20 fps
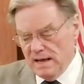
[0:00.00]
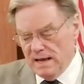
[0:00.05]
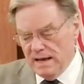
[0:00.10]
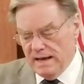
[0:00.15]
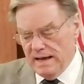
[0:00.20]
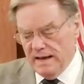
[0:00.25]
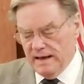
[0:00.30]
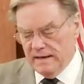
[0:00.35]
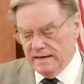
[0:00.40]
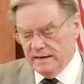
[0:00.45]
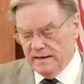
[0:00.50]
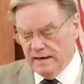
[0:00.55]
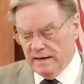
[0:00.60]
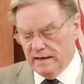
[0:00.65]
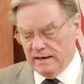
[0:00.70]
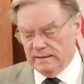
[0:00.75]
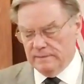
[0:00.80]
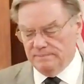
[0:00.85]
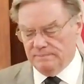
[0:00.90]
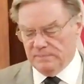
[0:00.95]
And
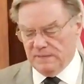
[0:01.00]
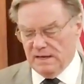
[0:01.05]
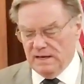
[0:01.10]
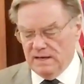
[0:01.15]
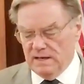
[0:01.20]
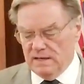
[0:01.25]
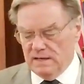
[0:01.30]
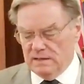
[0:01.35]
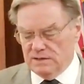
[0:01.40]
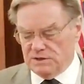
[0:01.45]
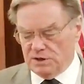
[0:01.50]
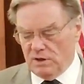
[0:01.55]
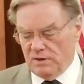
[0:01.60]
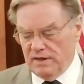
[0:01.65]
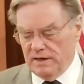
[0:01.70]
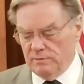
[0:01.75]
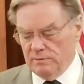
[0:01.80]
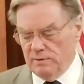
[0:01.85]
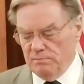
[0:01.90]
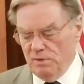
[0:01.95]
uh, so
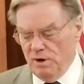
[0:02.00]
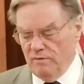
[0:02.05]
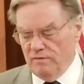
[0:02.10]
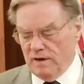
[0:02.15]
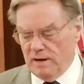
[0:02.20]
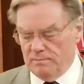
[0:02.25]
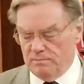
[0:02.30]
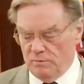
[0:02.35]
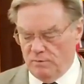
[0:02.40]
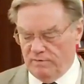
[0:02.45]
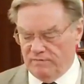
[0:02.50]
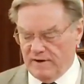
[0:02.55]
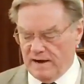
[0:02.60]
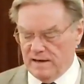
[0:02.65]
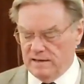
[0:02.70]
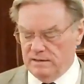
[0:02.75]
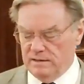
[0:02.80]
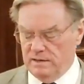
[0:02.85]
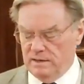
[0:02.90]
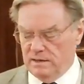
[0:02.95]
then we move up, we
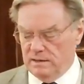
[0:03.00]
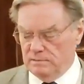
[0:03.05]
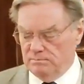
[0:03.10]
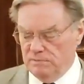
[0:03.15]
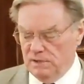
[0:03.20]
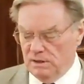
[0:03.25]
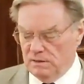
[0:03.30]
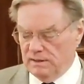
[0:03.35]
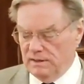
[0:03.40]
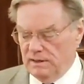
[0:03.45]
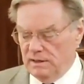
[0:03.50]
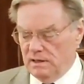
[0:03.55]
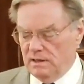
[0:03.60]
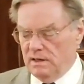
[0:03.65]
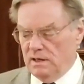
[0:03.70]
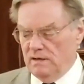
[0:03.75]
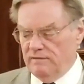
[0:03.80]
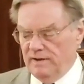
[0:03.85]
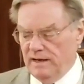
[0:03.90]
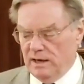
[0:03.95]
find the building
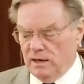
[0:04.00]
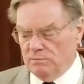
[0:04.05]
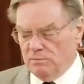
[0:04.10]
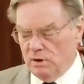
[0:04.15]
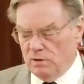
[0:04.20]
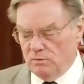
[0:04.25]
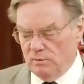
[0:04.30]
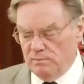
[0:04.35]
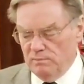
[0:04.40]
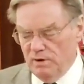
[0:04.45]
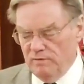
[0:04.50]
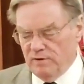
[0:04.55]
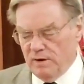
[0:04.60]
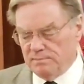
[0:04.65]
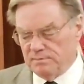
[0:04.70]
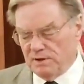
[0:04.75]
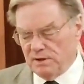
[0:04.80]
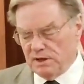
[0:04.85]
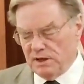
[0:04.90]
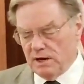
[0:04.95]
available, we move
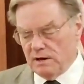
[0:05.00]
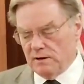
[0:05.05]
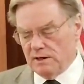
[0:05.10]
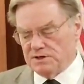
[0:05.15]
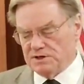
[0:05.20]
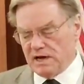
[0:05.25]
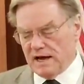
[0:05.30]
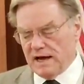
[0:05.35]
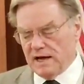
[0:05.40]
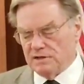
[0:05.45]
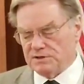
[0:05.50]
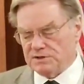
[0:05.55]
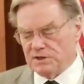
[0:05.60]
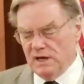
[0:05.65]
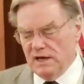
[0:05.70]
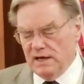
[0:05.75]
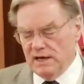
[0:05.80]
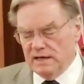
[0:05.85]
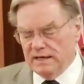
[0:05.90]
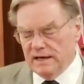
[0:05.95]
up to the carriage house.
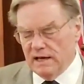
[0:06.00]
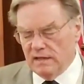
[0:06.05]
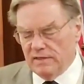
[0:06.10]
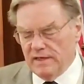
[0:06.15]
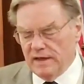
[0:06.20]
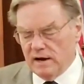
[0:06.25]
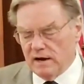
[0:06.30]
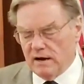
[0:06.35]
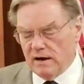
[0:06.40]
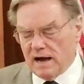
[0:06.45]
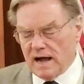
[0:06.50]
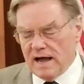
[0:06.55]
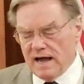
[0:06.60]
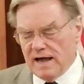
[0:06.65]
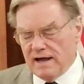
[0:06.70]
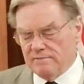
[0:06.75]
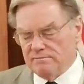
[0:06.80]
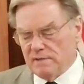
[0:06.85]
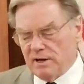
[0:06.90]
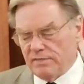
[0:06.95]
Now, there I
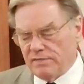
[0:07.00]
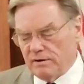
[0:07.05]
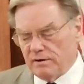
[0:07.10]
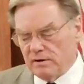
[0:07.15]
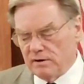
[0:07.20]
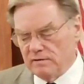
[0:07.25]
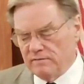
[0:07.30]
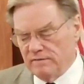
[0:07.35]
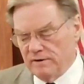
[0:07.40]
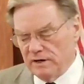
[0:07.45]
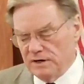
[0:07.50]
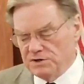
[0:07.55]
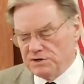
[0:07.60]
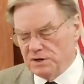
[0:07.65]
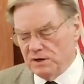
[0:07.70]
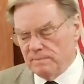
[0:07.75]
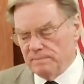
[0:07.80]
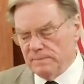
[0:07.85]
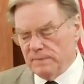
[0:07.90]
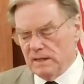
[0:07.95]
have my third
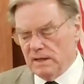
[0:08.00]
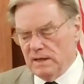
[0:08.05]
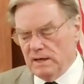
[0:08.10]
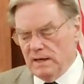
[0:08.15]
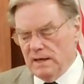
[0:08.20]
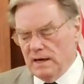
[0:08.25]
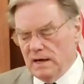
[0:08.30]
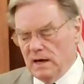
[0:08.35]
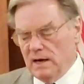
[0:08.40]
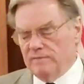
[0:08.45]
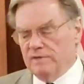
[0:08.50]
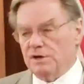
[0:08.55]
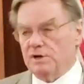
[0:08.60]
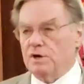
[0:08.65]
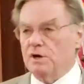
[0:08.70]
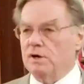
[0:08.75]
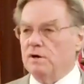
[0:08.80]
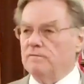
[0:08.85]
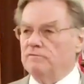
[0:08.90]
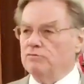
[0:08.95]
vision of the
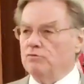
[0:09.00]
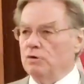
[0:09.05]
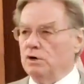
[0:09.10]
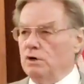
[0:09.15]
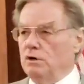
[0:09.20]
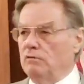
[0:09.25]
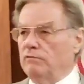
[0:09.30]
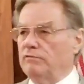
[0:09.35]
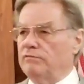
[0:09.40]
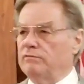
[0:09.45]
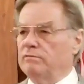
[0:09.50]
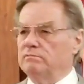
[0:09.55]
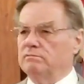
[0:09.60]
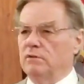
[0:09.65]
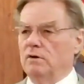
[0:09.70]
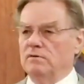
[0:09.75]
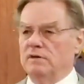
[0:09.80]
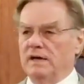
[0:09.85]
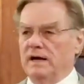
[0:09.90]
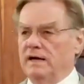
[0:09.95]
curved roof.
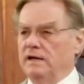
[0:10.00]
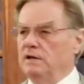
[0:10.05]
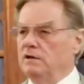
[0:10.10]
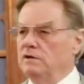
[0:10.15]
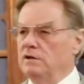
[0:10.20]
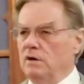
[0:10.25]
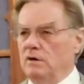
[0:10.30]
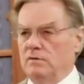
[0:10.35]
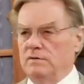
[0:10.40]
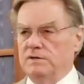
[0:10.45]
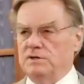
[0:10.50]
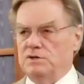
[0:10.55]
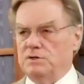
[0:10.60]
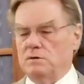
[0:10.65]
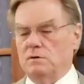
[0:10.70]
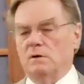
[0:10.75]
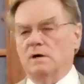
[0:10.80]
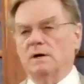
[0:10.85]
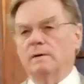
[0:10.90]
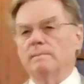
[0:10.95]
Okay, you know this
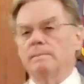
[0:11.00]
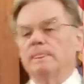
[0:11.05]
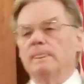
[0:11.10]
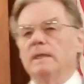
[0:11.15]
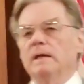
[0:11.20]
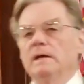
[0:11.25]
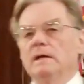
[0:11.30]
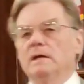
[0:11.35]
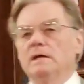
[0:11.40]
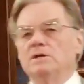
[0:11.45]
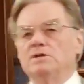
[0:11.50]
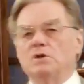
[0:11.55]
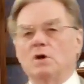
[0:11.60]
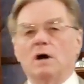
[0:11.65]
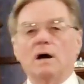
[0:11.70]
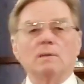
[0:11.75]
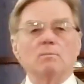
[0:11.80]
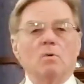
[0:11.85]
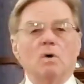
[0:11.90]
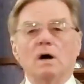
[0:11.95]
story. So
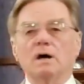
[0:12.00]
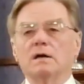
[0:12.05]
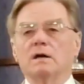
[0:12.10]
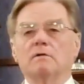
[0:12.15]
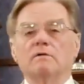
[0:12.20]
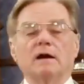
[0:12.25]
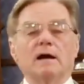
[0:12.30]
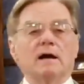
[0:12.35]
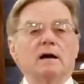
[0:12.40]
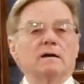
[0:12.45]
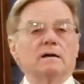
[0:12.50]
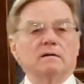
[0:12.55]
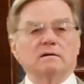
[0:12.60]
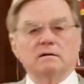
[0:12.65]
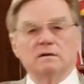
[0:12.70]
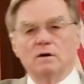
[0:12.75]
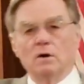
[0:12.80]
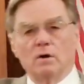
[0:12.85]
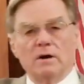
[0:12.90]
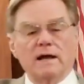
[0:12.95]
I'm walking around
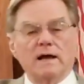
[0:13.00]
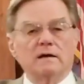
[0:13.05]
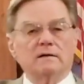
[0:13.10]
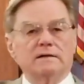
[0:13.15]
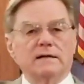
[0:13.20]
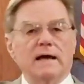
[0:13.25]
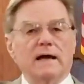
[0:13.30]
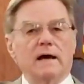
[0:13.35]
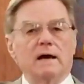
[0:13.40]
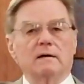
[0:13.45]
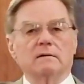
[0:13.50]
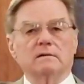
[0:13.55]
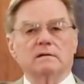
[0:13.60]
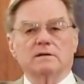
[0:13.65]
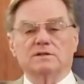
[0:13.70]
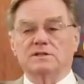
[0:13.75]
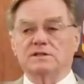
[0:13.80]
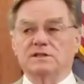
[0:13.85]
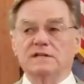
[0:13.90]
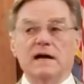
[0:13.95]
and go downtown
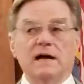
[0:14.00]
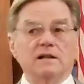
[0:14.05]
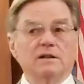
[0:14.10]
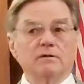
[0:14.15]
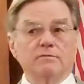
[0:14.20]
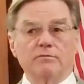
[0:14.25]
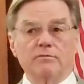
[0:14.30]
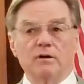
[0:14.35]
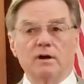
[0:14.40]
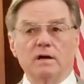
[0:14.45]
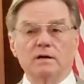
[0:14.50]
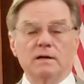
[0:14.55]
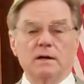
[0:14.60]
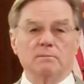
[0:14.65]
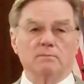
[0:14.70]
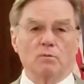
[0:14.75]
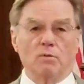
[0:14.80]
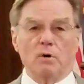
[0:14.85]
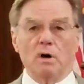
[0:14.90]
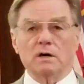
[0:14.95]
because it's not in the front.
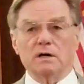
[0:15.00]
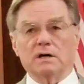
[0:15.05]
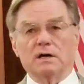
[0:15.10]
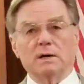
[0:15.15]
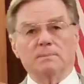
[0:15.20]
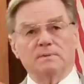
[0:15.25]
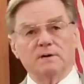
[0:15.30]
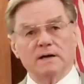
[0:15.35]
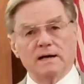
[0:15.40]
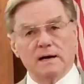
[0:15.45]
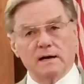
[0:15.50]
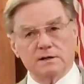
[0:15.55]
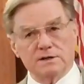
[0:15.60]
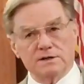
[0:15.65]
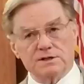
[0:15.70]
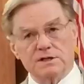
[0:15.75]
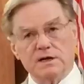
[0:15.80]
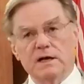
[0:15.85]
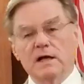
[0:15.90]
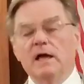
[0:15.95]
I'm walking up and down
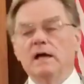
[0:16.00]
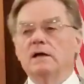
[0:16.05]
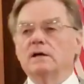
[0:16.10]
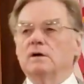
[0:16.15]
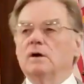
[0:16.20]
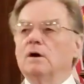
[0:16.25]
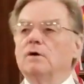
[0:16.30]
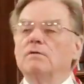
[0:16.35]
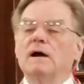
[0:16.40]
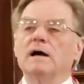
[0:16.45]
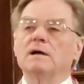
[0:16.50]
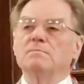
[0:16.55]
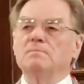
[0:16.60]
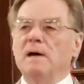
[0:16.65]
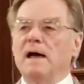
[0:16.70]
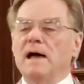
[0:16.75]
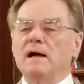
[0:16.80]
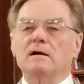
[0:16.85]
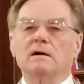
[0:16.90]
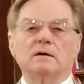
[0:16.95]
Exchange, go around
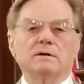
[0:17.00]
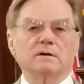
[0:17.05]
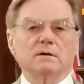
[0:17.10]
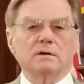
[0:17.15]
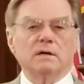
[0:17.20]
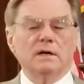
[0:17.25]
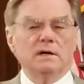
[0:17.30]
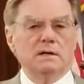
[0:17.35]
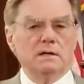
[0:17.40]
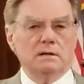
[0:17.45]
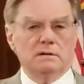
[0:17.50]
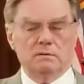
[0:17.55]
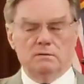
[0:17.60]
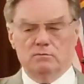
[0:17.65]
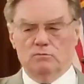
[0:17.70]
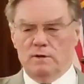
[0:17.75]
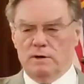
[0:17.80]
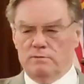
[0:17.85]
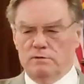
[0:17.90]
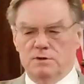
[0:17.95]
back on the
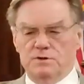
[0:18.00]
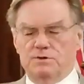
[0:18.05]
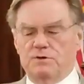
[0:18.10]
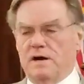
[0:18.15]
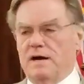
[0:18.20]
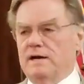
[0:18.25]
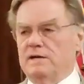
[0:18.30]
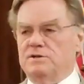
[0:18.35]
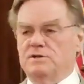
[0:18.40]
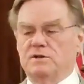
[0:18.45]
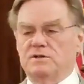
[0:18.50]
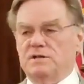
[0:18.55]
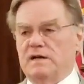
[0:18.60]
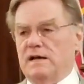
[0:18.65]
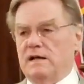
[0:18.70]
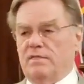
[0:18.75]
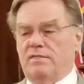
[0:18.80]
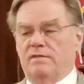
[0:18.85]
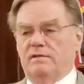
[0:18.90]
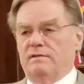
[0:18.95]
railroad tracks because
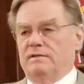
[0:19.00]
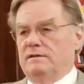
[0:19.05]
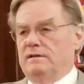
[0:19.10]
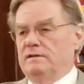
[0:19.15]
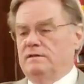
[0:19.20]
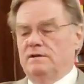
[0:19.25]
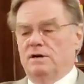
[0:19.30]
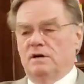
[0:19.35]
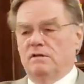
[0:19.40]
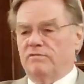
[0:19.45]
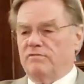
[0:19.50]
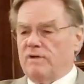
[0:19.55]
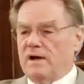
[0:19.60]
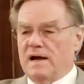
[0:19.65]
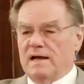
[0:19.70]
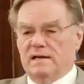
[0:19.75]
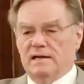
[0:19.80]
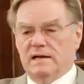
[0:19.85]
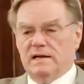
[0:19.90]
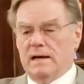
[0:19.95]
I couldn't
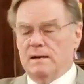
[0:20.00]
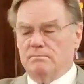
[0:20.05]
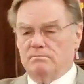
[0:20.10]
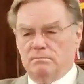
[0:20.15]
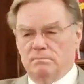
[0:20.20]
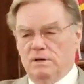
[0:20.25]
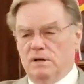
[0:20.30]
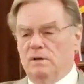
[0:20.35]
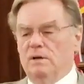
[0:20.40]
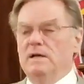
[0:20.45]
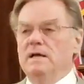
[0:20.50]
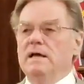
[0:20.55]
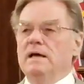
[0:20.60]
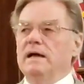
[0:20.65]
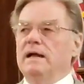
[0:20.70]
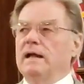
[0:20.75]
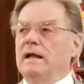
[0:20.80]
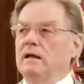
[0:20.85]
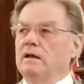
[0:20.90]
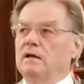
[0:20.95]
find it. I'm, you know,
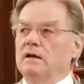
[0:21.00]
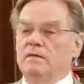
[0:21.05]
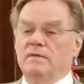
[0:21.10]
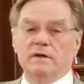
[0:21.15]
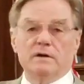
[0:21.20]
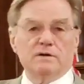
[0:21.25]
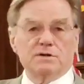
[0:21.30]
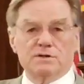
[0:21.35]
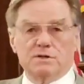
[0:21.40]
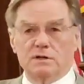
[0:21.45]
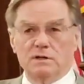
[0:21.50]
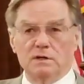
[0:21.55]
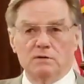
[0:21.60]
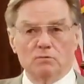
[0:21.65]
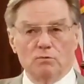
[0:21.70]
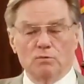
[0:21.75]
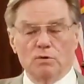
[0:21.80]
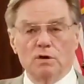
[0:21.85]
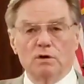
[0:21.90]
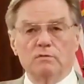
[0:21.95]
and I look, there's the
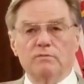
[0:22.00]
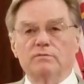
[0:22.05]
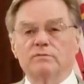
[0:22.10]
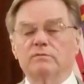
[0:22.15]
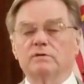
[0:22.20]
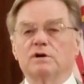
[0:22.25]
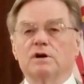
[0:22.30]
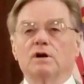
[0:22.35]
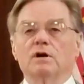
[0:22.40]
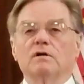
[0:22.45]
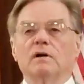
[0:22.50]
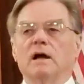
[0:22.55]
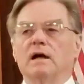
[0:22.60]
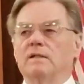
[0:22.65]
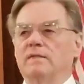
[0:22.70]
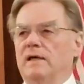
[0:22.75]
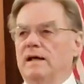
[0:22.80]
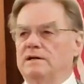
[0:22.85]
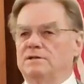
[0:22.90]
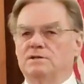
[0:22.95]
roof. Kurt,
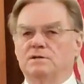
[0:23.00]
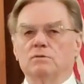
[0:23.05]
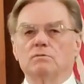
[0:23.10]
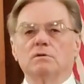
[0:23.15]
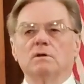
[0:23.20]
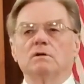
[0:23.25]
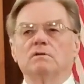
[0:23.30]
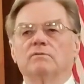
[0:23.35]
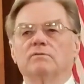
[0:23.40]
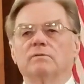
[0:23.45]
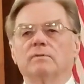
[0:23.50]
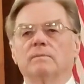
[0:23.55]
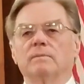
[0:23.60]
that's the roof.